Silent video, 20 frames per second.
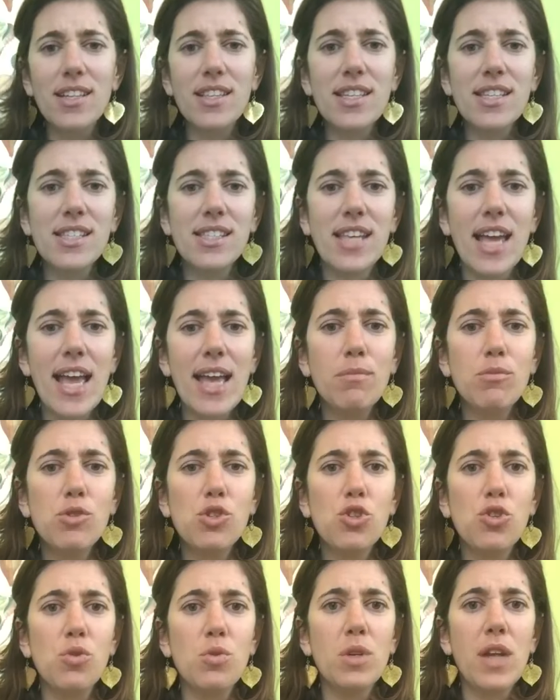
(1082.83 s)
to the same
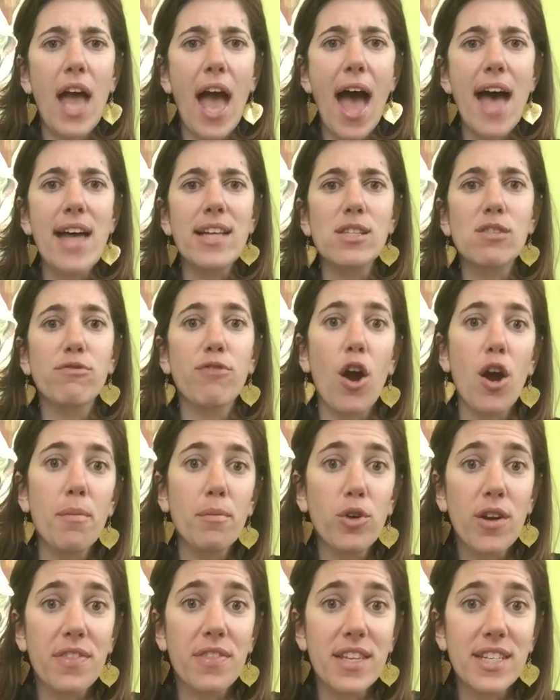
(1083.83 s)
tune as
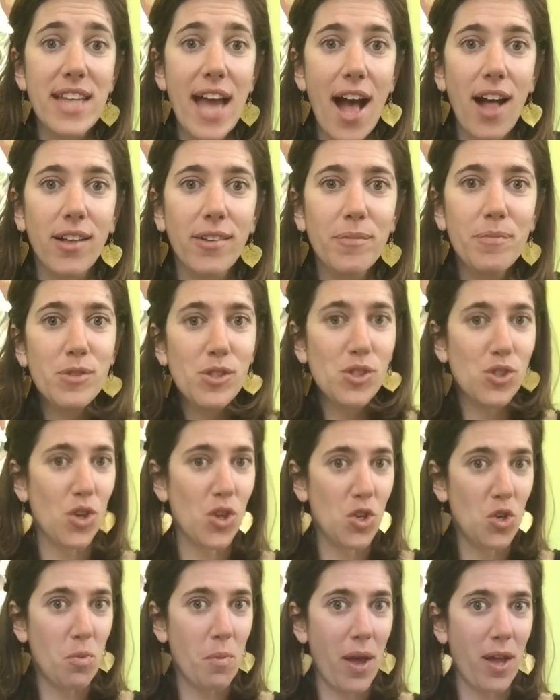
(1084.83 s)
Farmer in the Dell, so
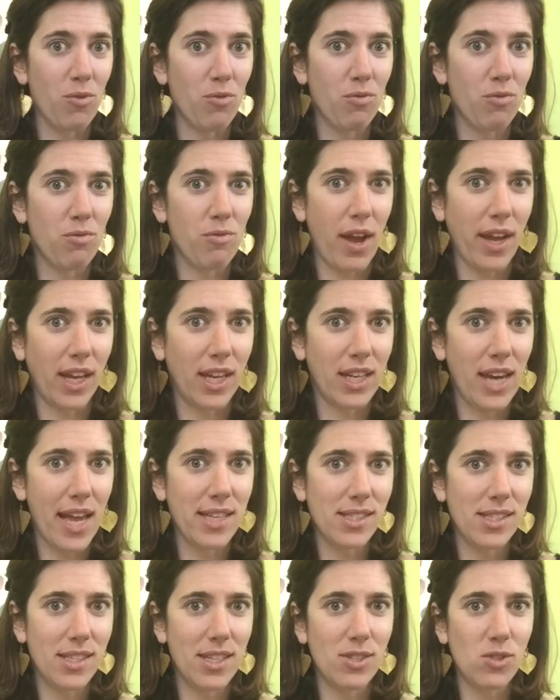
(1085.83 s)
you might
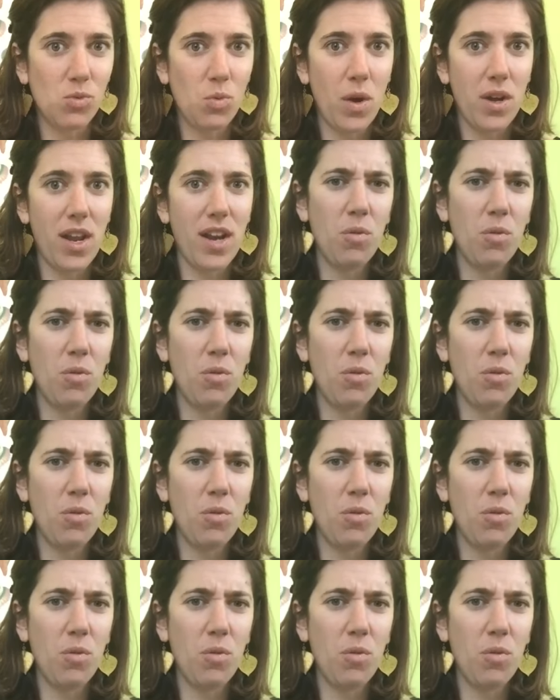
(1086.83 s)
recognize this one.